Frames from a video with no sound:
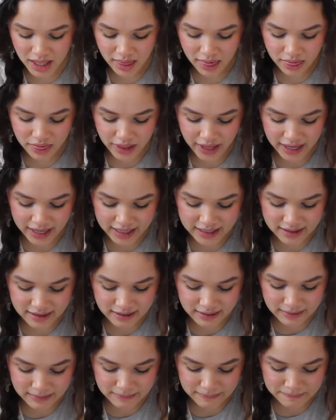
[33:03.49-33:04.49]
that
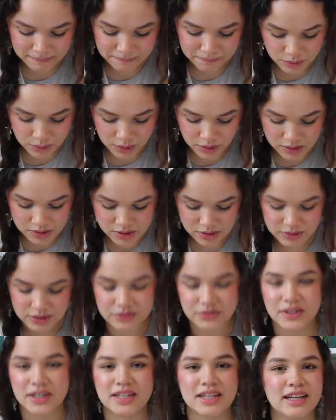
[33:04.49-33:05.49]
were all so
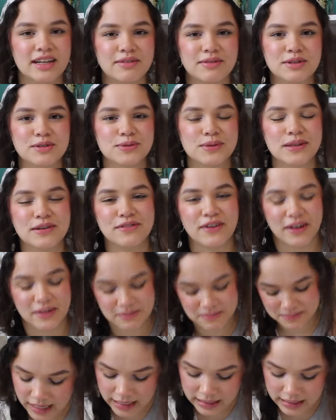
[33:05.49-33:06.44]
different, and it was really fun.